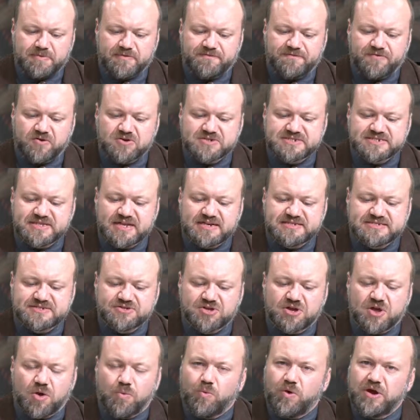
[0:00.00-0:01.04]
but first let's
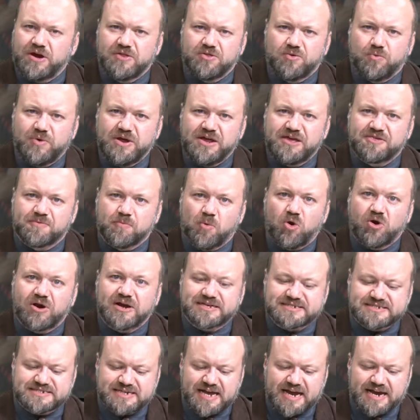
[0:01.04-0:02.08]
look at one of the week's more
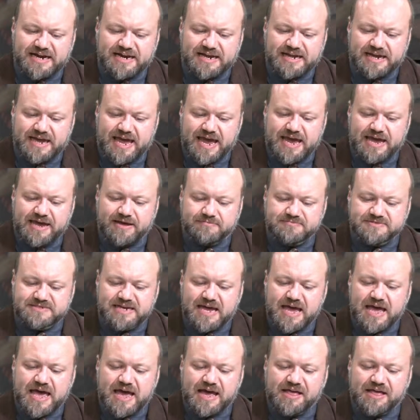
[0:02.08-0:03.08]
exciting games